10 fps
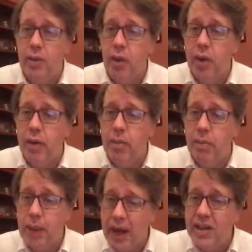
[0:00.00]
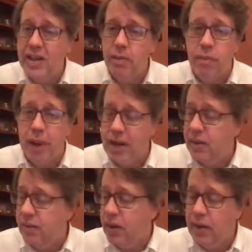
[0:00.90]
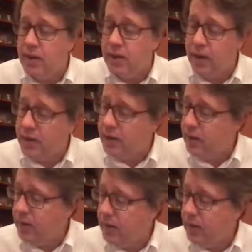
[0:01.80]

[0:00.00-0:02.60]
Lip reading: involving massive, massive data sets.